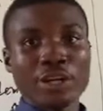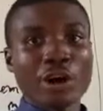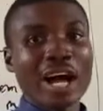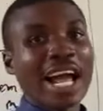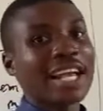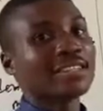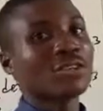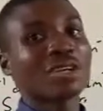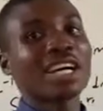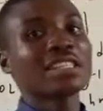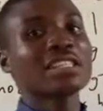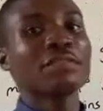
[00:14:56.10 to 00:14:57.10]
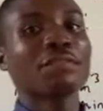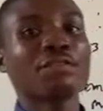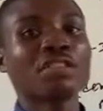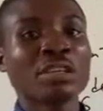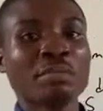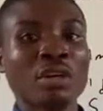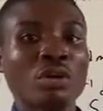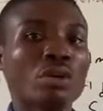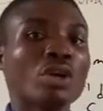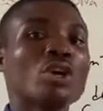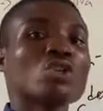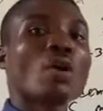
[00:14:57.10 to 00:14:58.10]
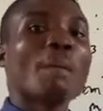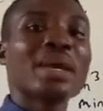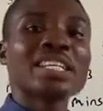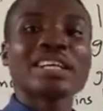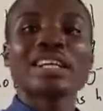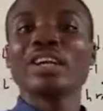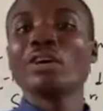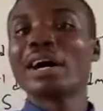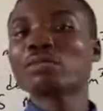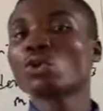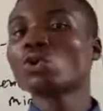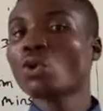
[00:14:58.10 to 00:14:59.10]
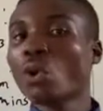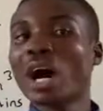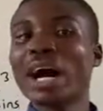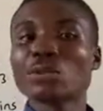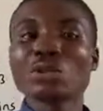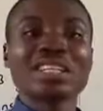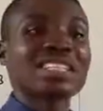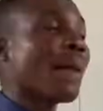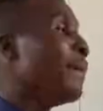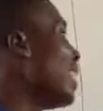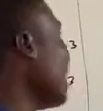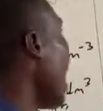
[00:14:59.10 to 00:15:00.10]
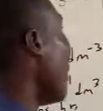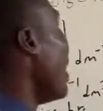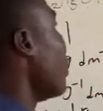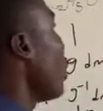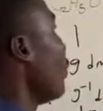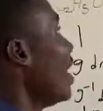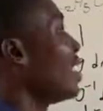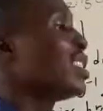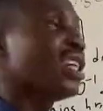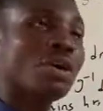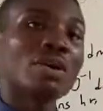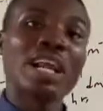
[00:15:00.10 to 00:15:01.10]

your eyes, you can't see 15 ml. So basically, you have to know how to determine the amount of HCl